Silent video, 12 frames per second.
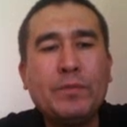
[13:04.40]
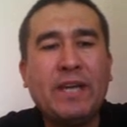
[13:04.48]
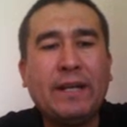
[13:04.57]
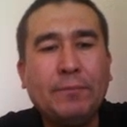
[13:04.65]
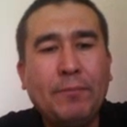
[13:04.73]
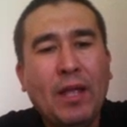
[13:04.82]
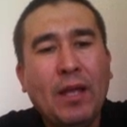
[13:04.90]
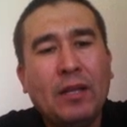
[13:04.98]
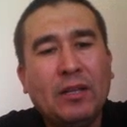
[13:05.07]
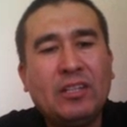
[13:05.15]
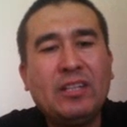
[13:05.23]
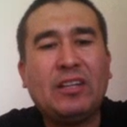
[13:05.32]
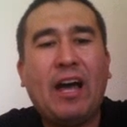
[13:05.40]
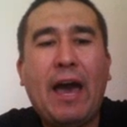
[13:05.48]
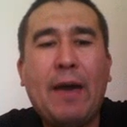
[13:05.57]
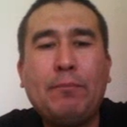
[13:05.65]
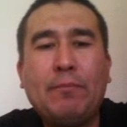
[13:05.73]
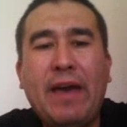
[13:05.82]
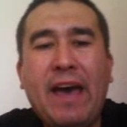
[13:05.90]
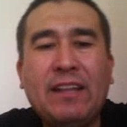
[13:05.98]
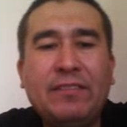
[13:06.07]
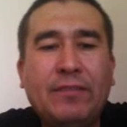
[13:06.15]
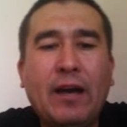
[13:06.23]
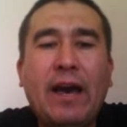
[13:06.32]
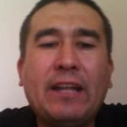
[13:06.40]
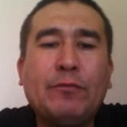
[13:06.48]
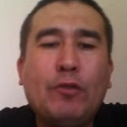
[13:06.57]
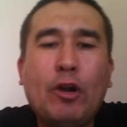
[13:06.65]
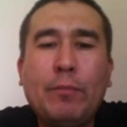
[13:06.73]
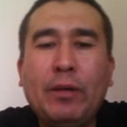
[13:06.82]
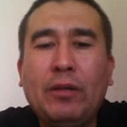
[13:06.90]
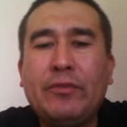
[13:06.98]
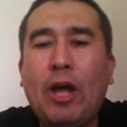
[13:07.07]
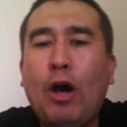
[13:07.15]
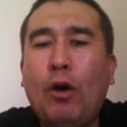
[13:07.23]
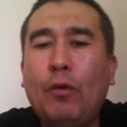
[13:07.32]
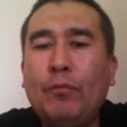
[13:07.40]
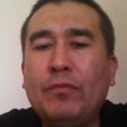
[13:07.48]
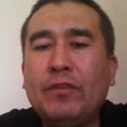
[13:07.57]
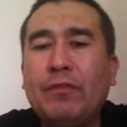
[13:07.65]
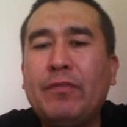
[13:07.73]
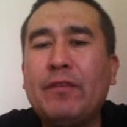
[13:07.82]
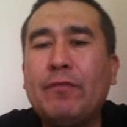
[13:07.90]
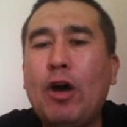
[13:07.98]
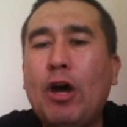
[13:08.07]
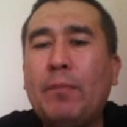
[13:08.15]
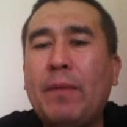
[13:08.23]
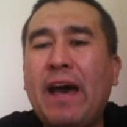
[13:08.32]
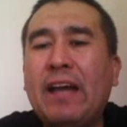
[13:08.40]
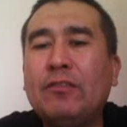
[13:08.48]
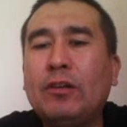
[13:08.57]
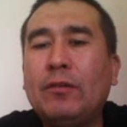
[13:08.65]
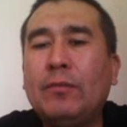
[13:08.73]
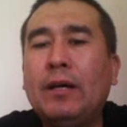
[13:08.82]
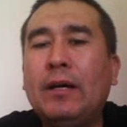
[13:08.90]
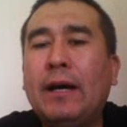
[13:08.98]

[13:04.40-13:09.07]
object, T, time, adverbial, noun, V, verb, adverb